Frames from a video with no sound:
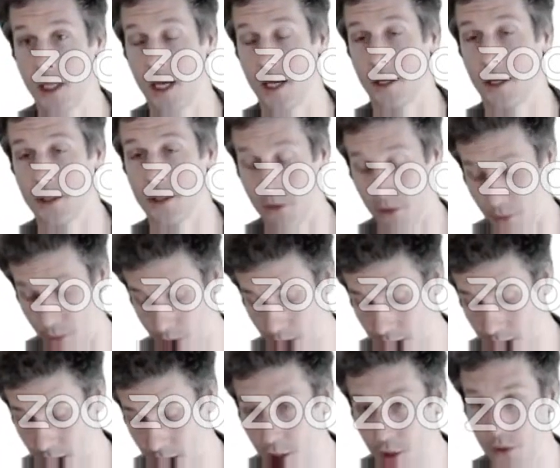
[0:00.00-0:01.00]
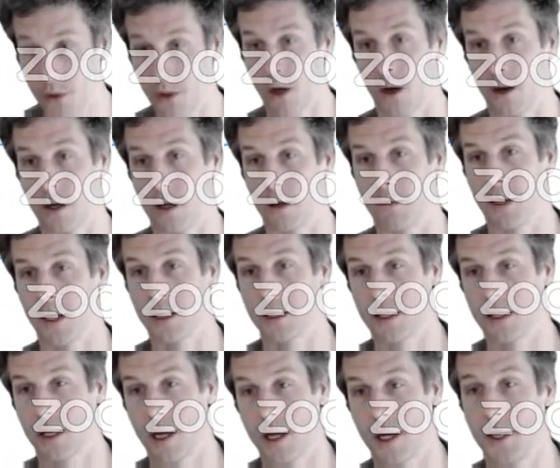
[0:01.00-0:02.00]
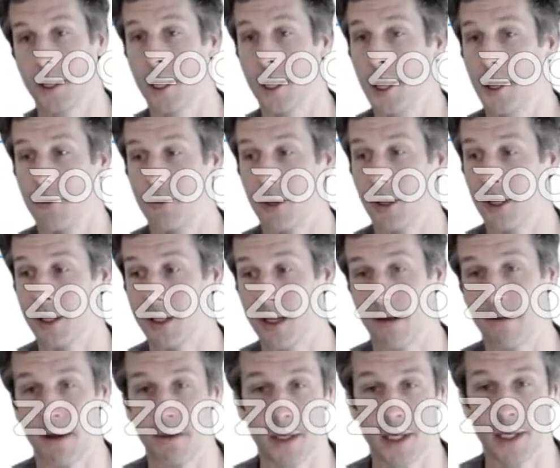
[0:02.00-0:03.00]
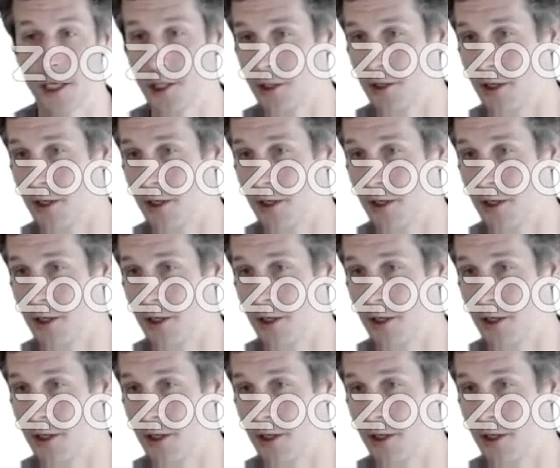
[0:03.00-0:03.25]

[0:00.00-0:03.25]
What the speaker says: and also a residual RL baseline. We also have imitation